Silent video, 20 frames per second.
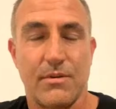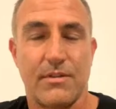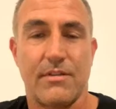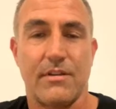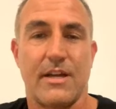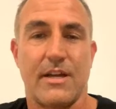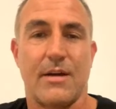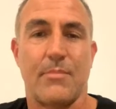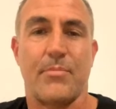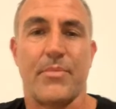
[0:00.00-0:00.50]

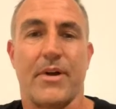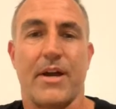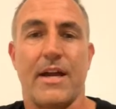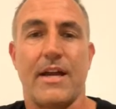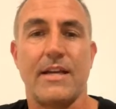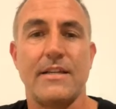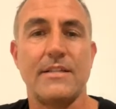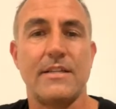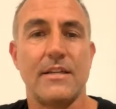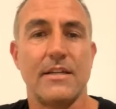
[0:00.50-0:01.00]
within our
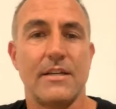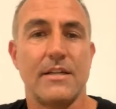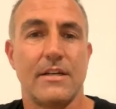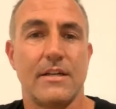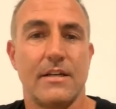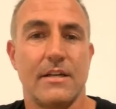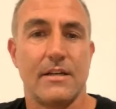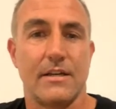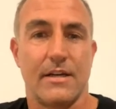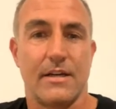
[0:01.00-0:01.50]
brand,
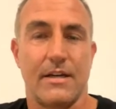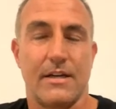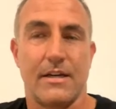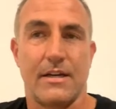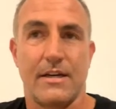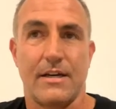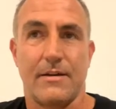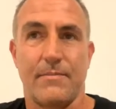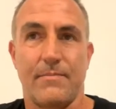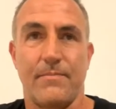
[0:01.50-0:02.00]

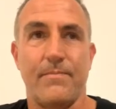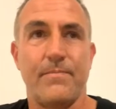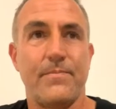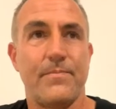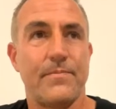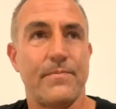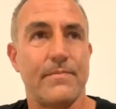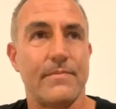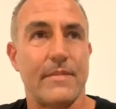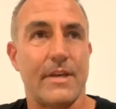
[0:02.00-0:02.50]
and
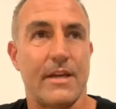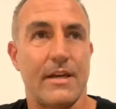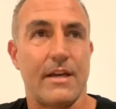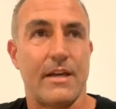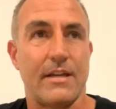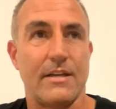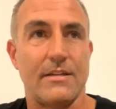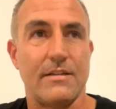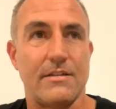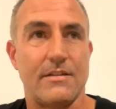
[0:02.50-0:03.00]

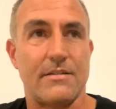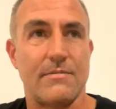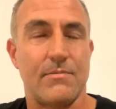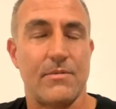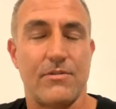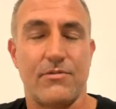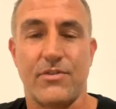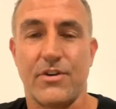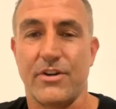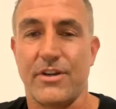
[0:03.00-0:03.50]

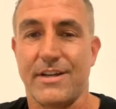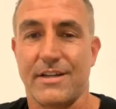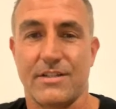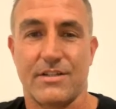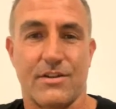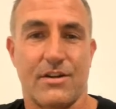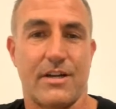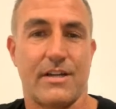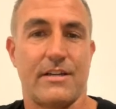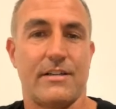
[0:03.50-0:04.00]
we're very
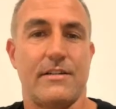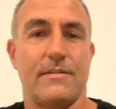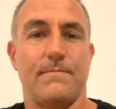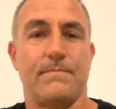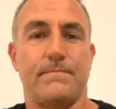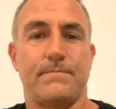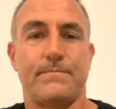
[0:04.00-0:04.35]
excited.